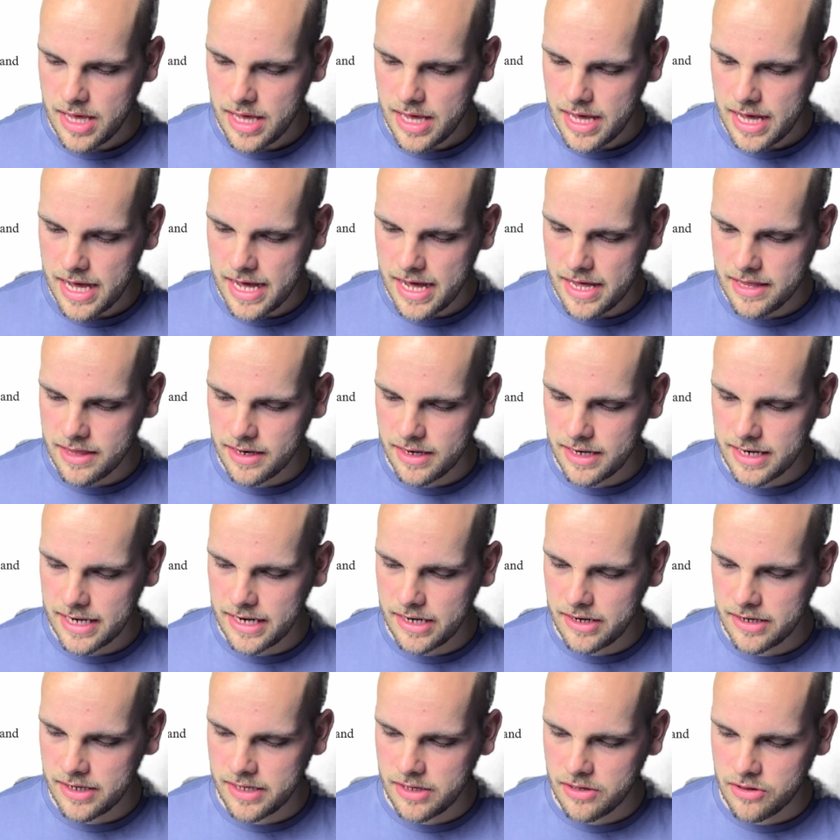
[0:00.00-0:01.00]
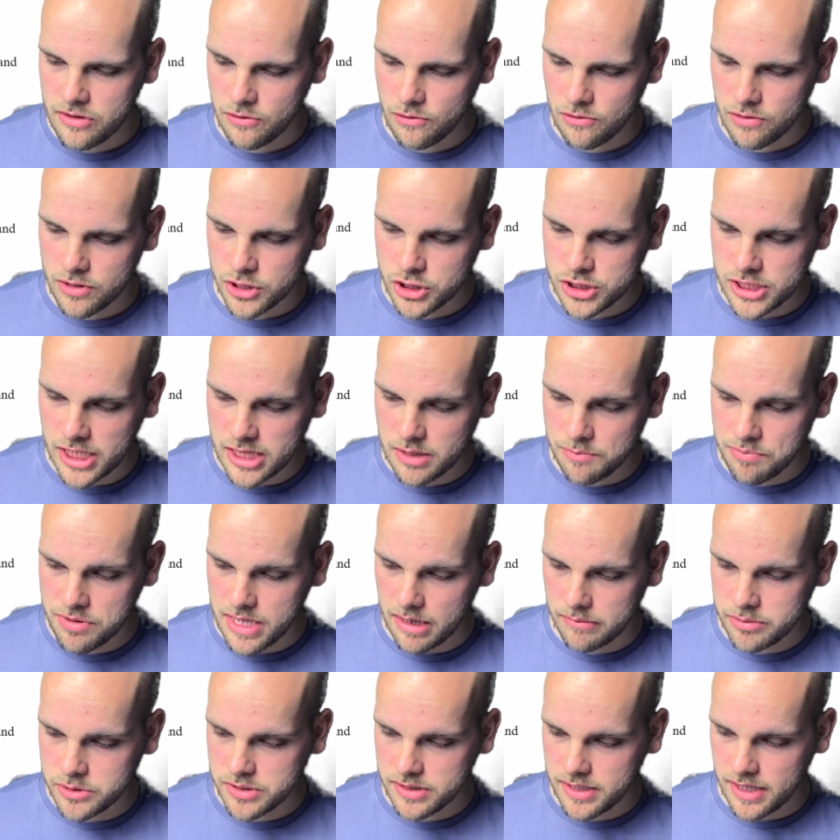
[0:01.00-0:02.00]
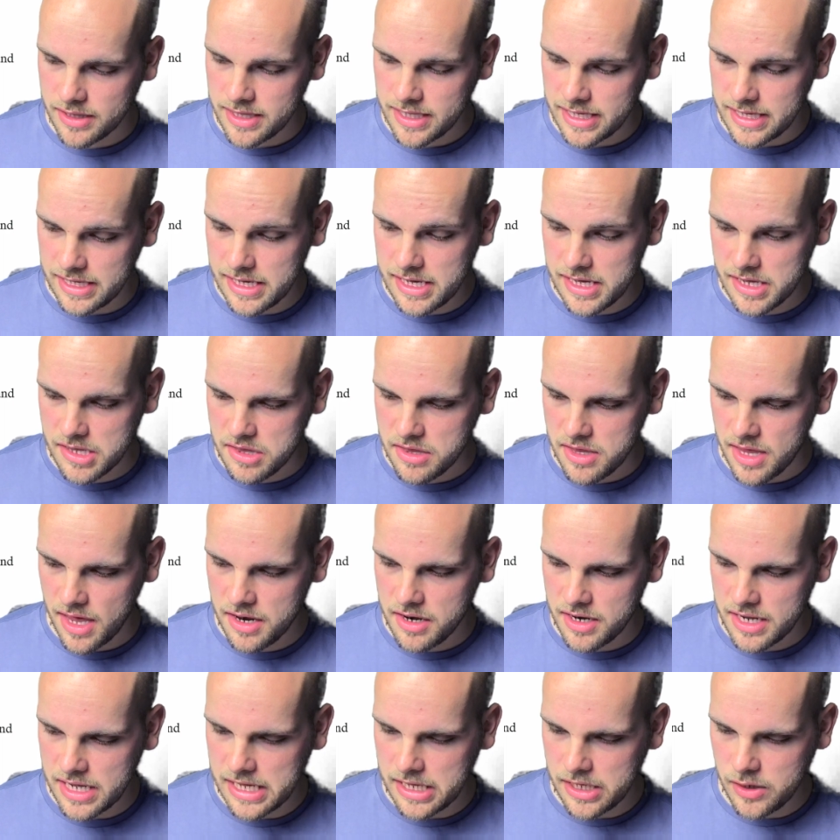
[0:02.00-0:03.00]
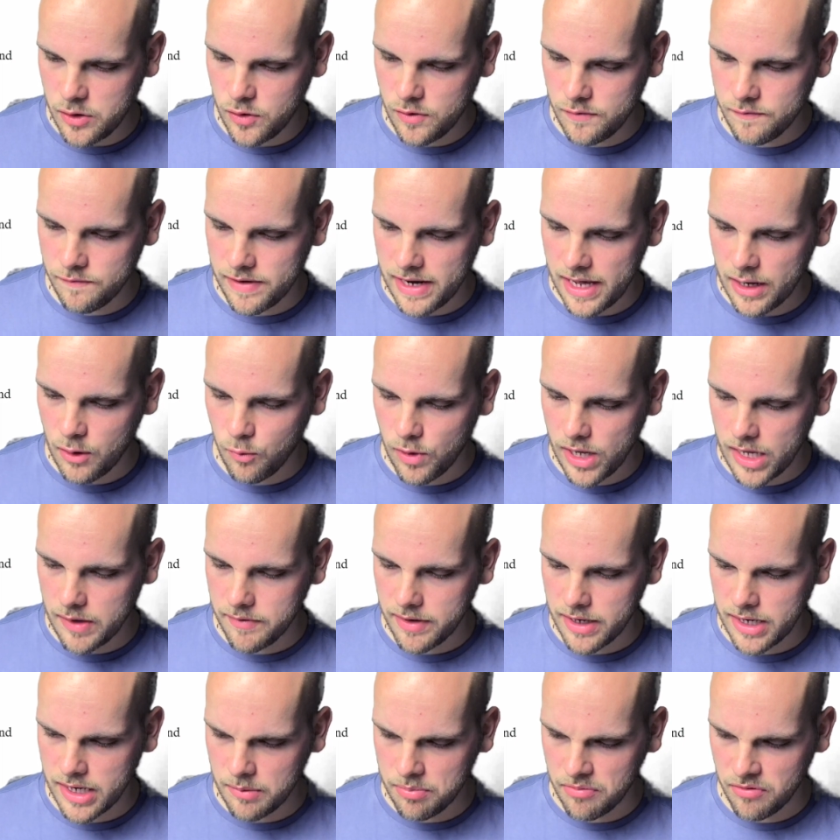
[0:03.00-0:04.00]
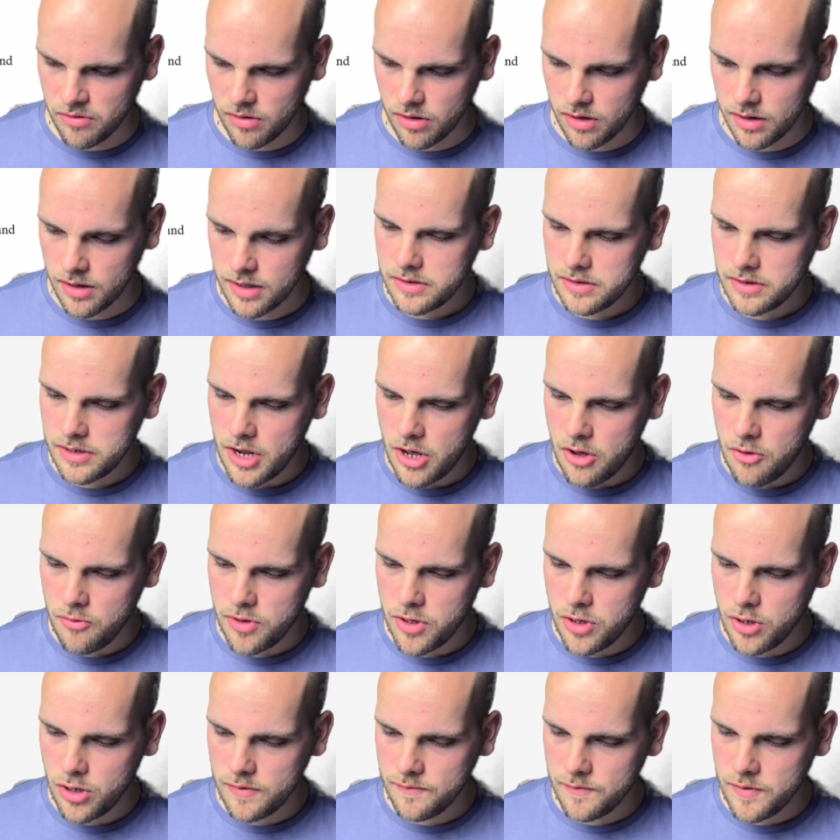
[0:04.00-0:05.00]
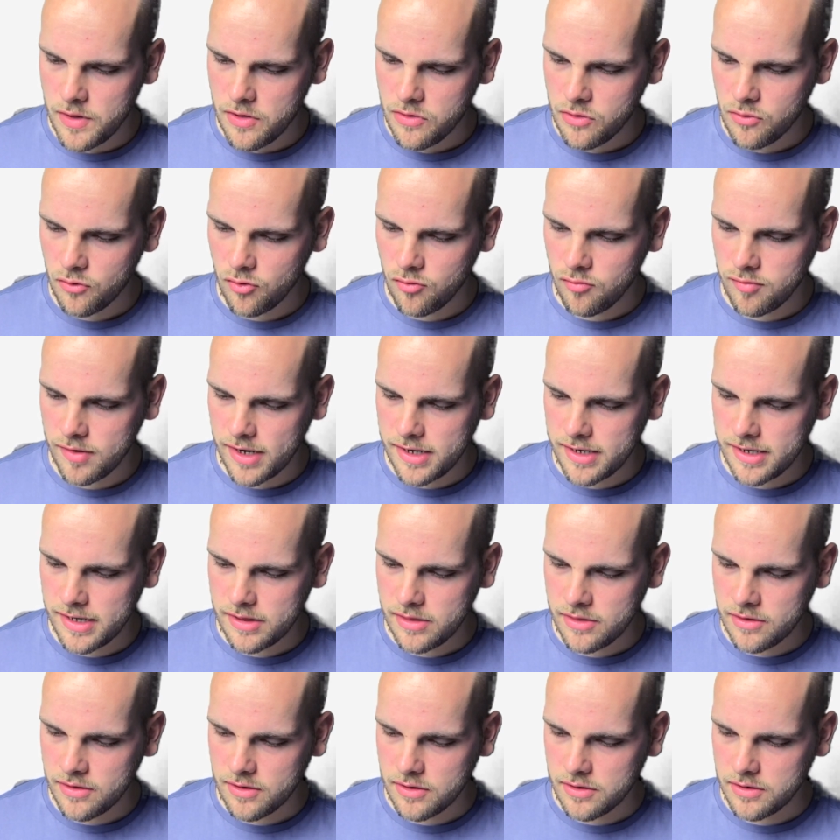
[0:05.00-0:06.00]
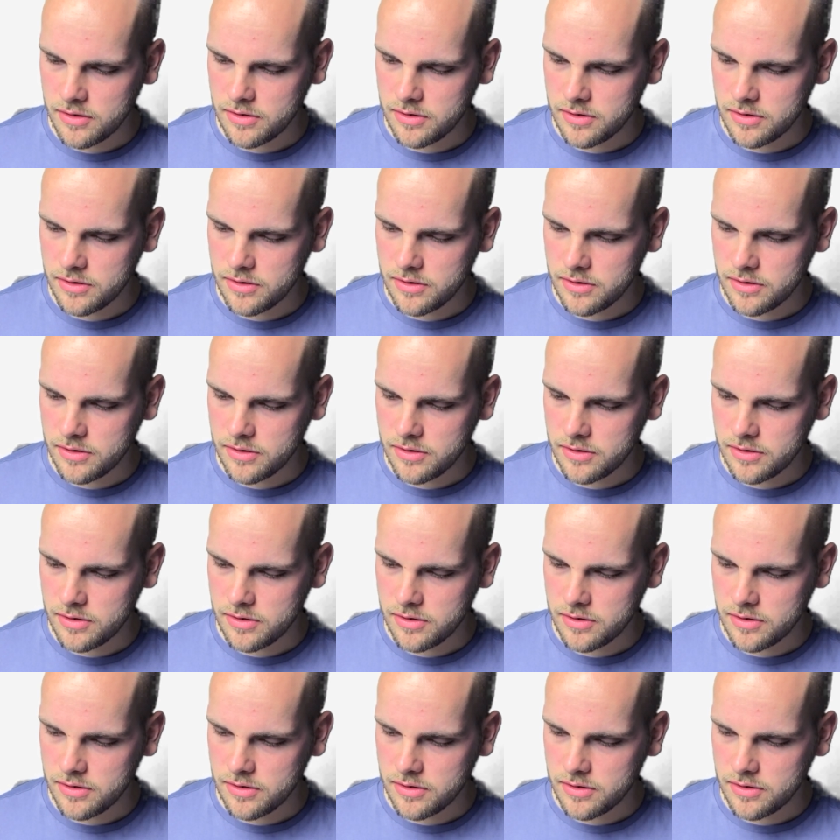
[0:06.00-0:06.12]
As a leader, he sought to shed the perception that he is an EU flag-waving liberal. No universal credit.